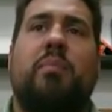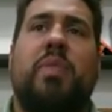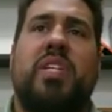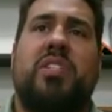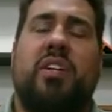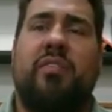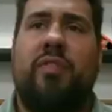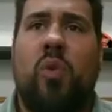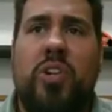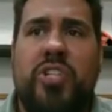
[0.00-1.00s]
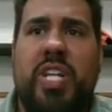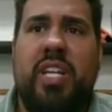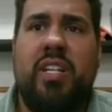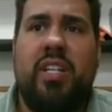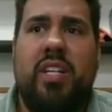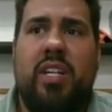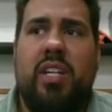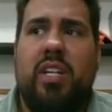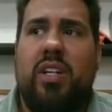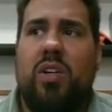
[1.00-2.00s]
this unfortunate
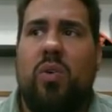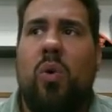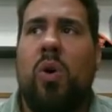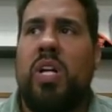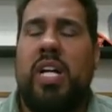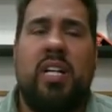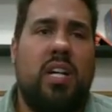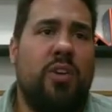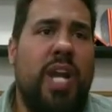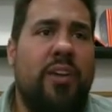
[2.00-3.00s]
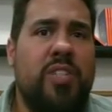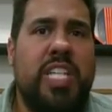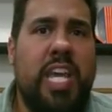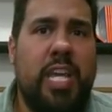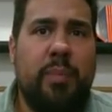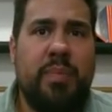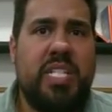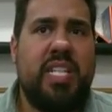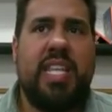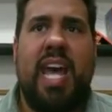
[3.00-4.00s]
aura around
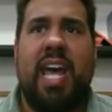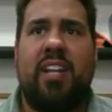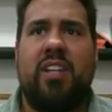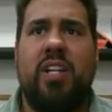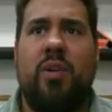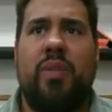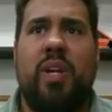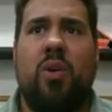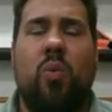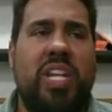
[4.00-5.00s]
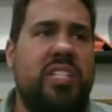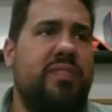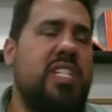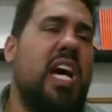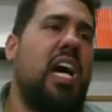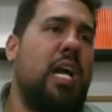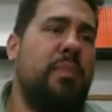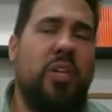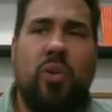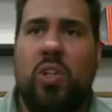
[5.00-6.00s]
games that, you know, they're a waste of
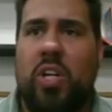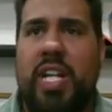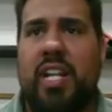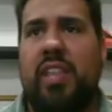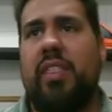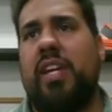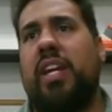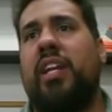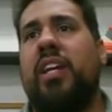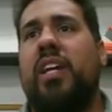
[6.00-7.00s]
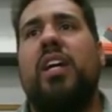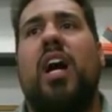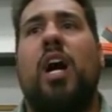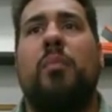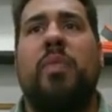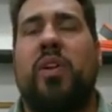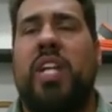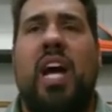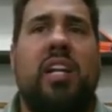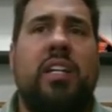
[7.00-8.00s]
time, you don't learn anything, they're
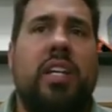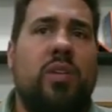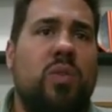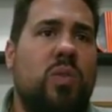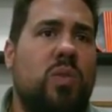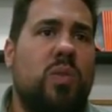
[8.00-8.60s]
not, you know,